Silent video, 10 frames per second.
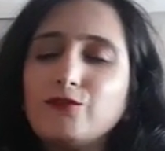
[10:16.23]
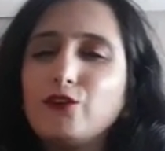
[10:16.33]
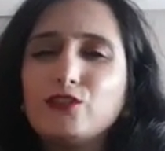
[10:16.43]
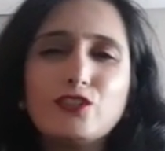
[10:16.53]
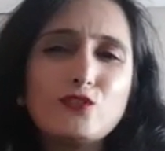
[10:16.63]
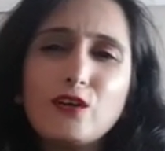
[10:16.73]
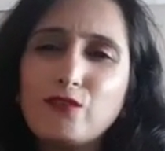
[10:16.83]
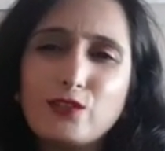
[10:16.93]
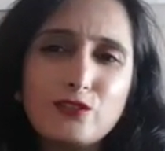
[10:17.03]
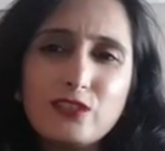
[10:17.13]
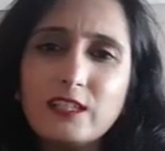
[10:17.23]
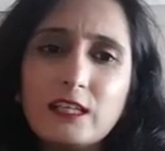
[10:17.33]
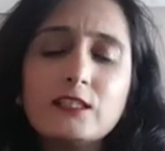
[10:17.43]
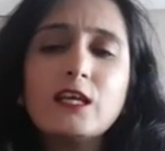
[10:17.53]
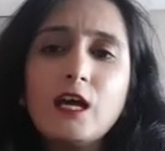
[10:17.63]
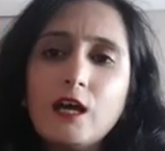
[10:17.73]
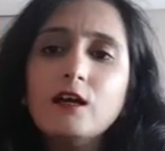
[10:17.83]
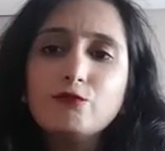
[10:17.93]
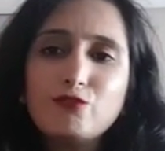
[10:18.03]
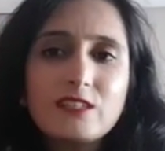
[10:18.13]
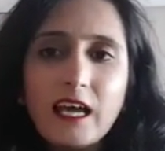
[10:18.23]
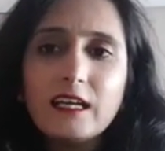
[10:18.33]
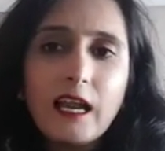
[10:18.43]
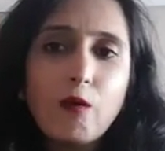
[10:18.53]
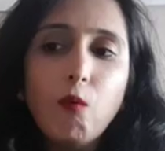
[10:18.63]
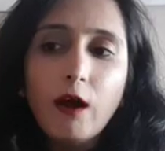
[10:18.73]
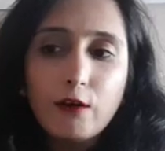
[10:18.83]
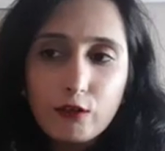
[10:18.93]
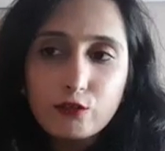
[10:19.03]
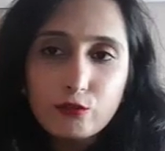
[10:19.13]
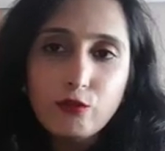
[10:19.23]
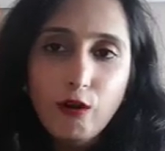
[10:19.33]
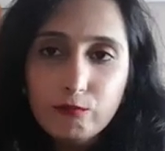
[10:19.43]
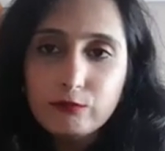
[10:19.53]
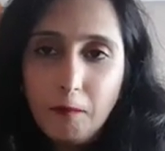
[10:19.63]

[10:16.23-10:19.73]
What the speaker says: If you're just going for 2-3 days, just carry like 1 or 2,